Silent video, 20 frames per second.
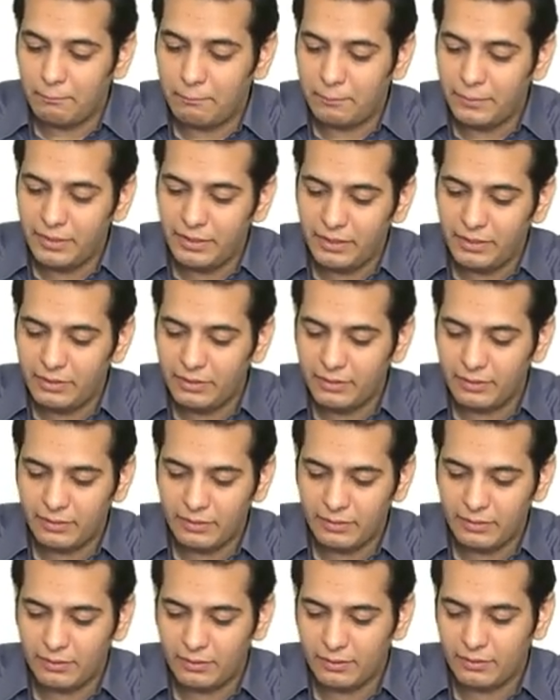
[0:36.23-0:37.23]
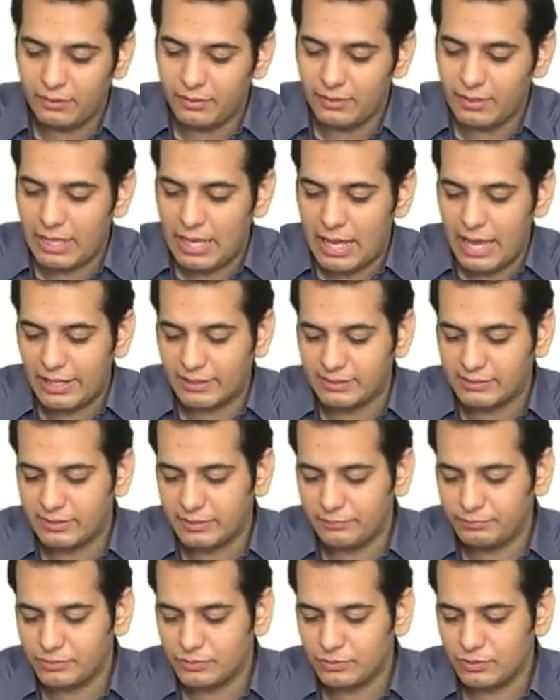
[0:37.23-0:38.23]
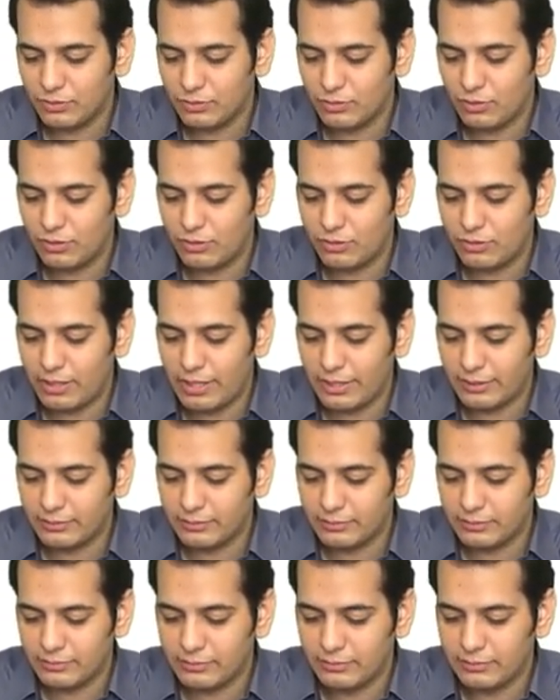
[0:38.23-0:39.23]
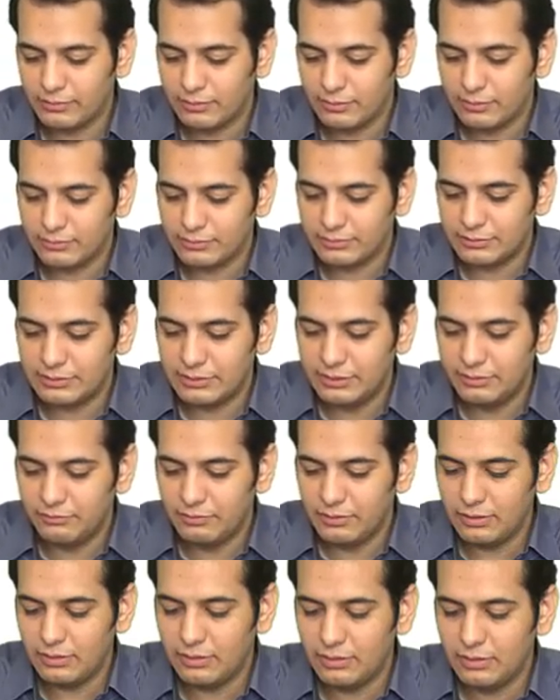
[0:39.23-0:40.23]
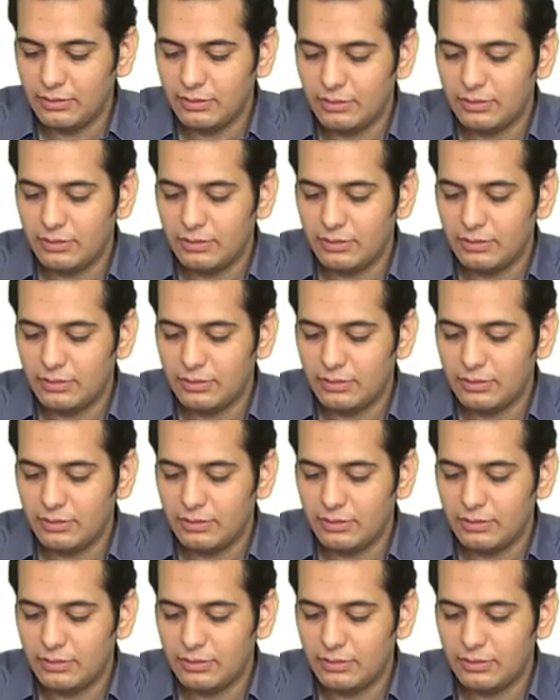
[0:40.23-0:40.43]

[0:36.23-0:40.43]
B accepts the contract. She will